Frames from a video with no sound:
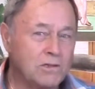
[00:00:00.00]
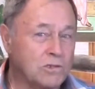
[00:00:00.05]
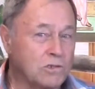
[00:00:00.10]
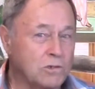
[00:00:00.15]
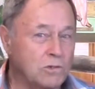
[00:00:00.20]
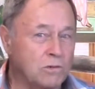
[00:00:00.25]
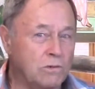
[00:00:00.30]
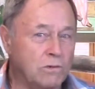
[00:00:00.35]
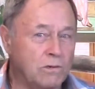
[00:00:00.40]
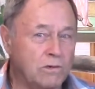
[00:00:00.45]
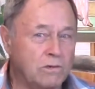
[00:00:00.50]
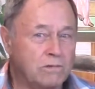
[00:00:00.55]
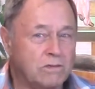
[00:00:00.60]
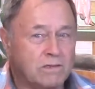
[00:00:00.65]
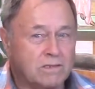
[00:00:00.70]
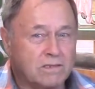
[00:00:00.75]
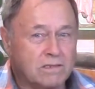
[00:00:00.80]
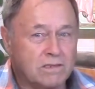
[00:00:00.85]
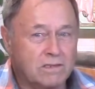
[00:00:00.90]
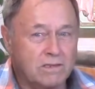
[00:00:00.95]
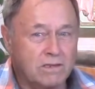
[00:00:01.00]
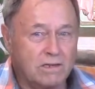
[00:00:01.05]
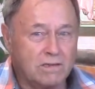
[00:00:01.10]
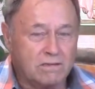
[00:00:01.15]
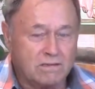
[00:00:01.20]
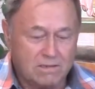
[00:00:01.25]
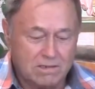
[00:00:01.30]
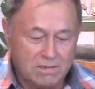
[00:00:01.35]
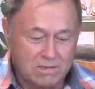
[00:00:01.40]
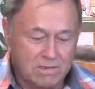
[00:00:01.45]
So it's
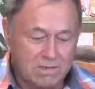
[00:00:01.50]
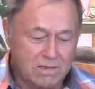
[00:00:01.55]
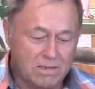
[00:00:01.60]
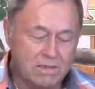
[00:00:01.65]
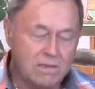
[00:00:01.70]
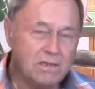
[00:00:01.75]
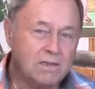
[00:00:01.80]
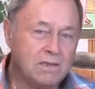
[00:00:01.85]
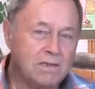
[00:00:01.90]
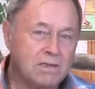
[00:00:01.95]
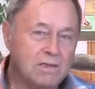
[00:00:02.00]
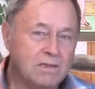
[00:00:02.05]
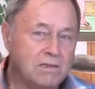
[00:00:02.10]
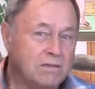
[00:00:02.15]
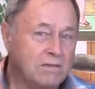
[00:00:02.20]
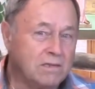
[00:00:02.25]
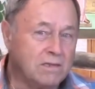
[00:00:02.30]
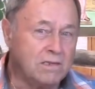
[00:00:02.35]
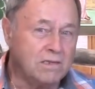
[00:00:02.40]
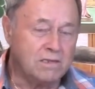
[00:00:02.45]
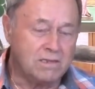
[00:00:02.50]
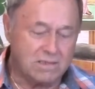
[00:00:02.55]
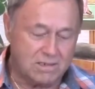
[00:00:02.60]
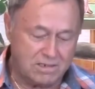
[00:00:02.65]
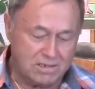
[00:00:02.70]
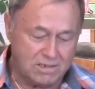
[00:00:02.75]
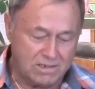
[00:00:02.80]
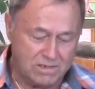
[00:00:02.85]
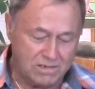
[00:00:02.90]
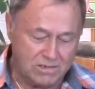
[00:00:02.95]
not,
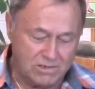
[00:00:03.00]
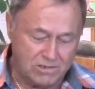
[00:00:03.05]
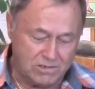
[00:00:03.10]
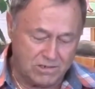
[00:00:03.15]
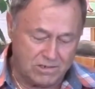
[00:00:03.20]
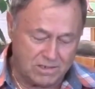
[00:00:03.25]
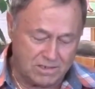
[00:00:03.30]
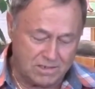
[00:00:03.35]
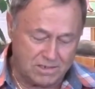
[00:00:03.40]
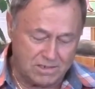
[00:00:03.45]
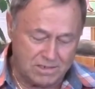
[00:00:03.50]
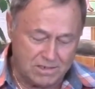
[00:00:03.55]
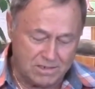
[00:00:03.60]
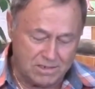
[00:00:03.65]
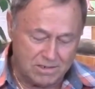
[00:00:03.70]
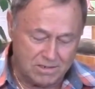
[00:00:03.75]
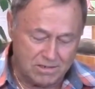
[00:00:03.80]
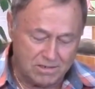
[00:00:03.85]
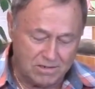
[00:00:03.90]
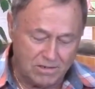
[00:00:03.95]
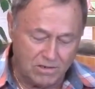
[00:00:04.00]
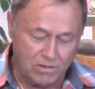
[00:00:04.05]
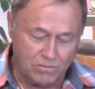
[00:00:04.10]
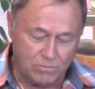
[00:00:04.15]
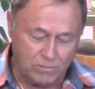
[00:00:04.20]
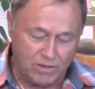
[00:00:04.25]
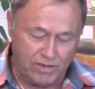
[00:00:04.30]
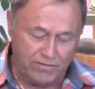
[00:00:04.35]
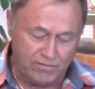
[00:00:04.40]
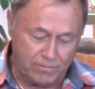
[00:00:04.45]
it's just
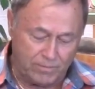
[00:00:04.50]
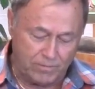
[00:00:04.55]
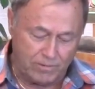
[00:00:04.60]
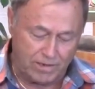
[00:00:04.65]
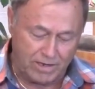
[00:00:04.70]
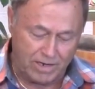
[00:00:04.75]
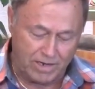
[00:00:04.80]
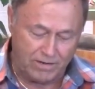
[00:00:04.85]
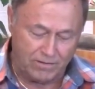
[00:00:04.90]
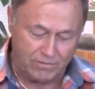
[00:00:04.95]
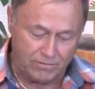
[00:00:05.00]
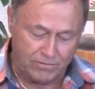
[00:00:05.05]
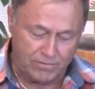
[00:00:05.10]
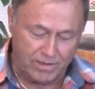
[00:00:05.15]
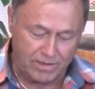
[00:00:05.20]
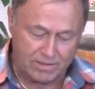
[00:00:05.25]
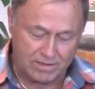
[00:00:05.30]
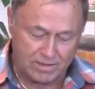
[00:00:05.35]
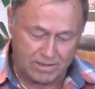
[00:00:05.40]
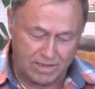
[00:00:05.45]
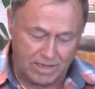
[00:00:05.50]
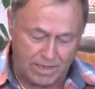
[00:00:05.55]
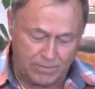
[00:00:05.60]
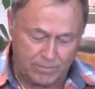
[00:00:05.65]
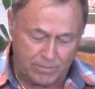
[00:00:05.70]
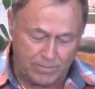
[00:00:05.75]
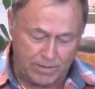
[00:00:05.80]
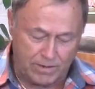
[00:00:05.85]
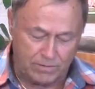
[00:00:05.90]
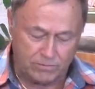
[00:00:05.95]
unbelievable how that came
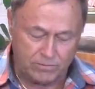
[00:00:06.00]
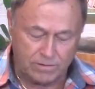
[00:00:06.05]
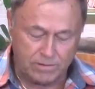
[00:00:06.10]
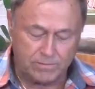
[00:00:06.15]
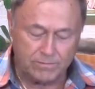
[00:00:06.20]
about.